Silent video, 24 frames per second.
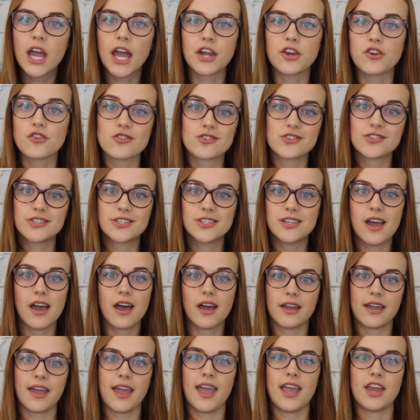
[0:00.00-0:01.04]
and you're
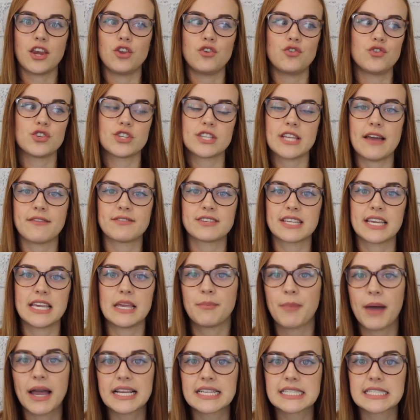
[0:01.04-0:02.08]
stuck, and you just have to
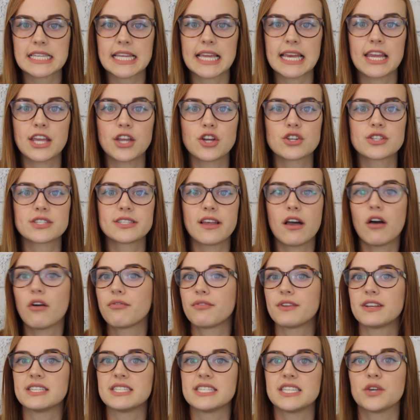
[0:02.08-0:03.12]
keep isolating
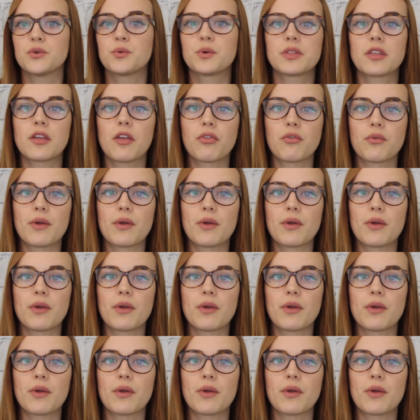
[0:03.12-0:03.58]
yourself and deal with it